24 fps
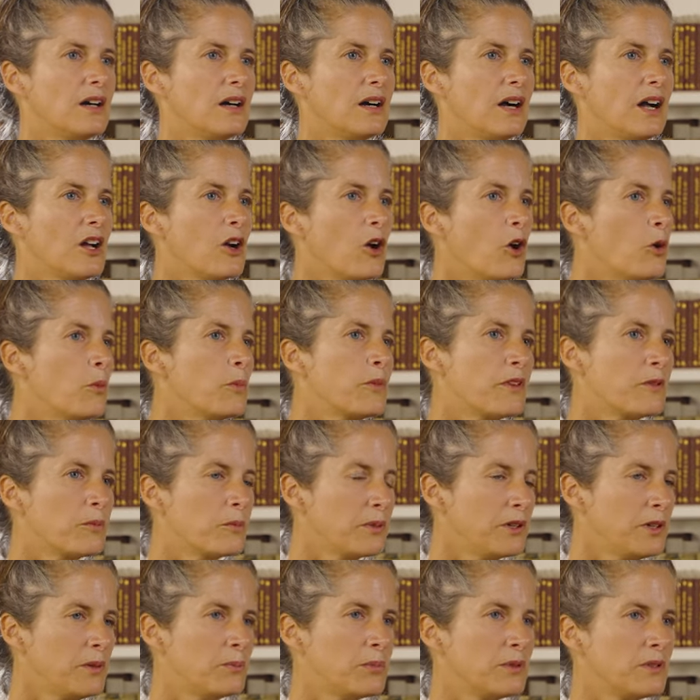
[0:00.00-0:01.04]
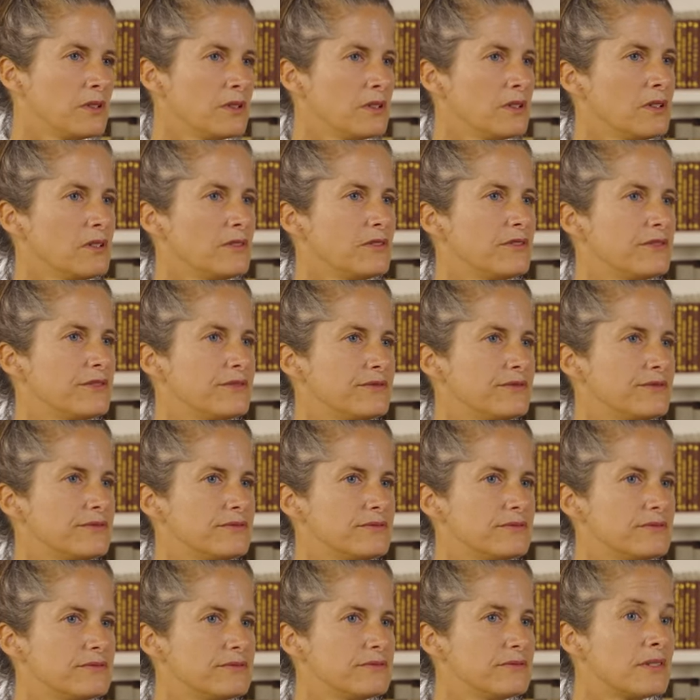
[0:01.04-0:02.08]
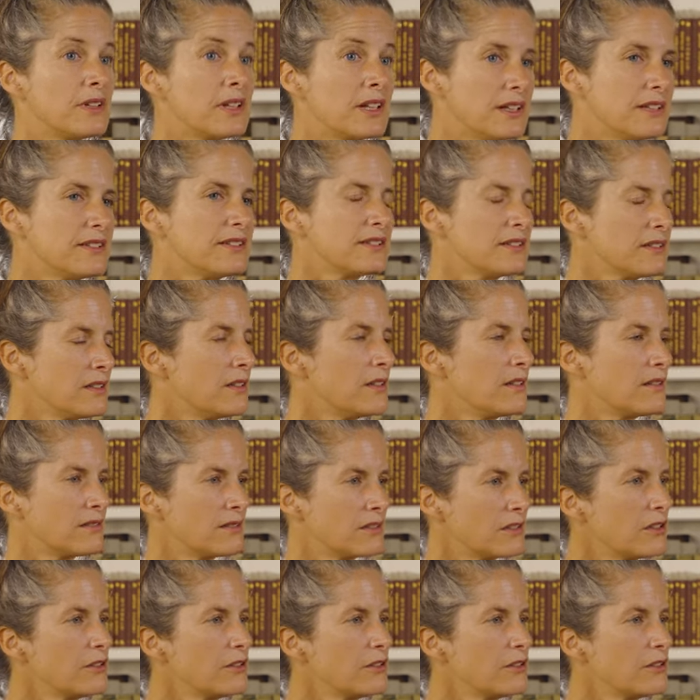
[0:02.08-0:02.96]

I hope that people listen